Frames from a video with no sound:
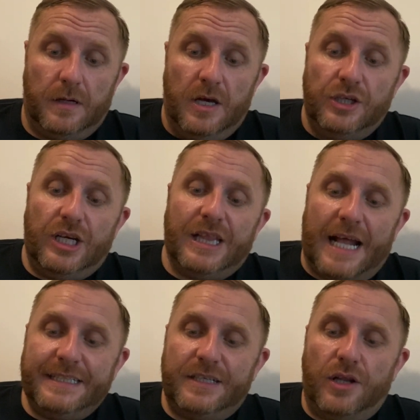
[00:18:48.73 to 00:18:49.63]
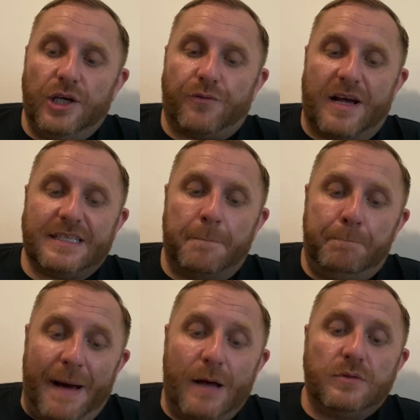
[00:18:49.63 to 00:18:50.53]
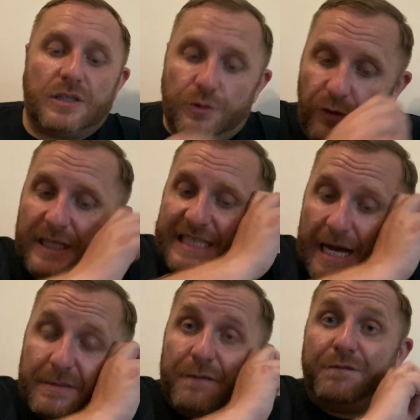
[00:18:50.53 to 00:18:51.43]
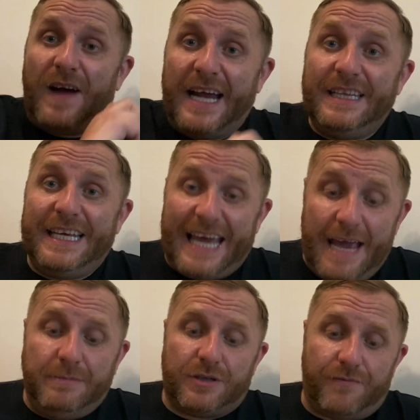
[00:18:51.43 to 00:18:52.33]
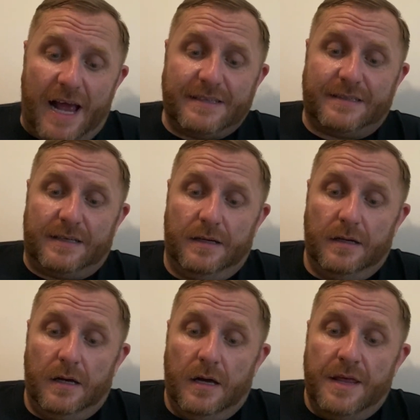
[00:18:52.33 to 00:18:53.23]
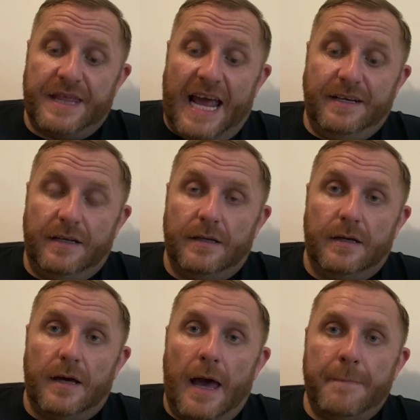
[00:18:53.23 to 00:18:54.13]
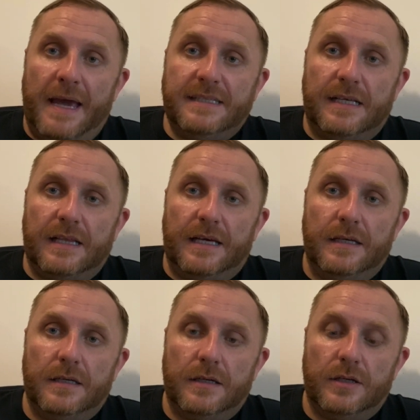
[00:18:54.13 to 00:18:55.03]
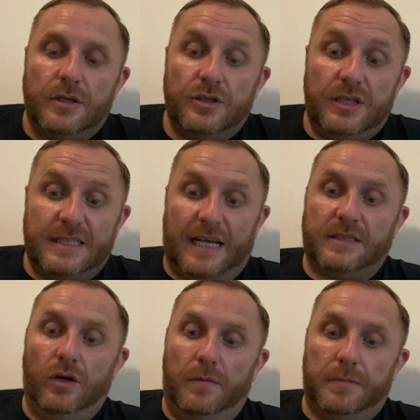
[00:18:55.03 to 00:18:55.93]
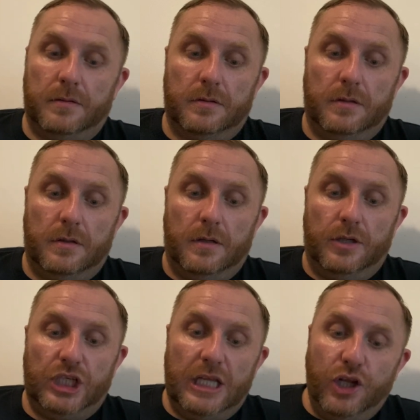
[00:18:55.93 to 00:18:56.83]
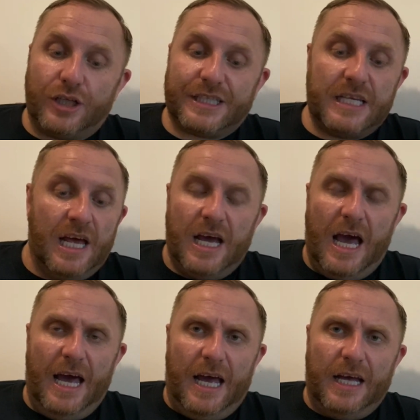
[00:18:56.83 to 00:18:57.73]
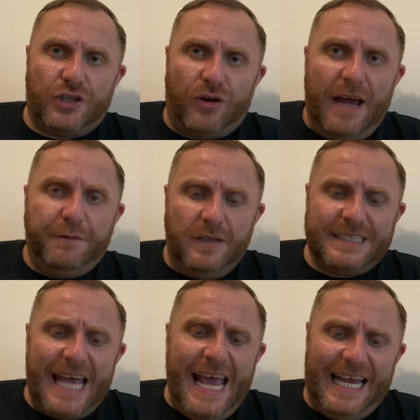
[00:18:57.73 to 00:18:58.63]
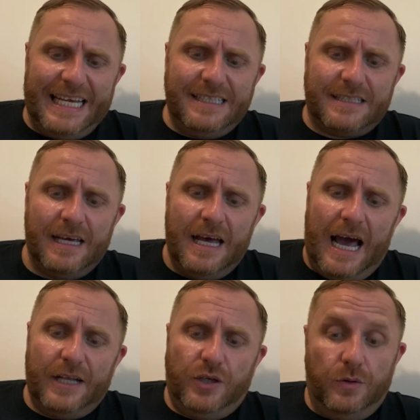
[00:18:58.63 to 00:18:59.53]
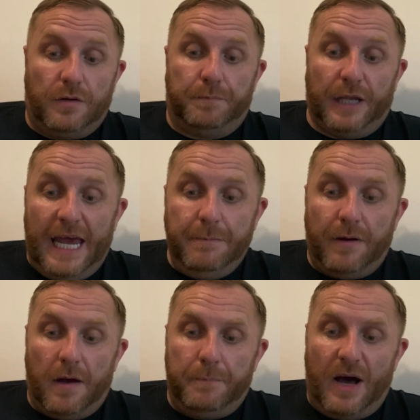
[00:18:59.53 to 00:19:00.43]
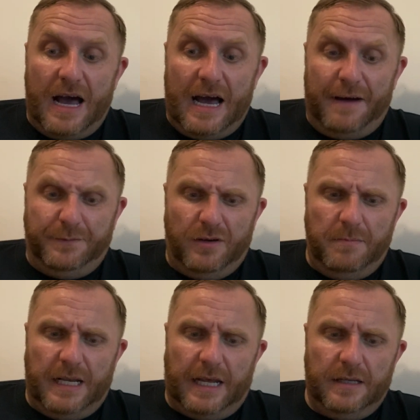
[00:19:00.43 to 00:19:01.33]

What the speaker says: She landed on the grass and bounced 3 times and finally came to rest. Then, amazingly, she sat up. She looked a trifle dazed, and who could blame her, but after a minute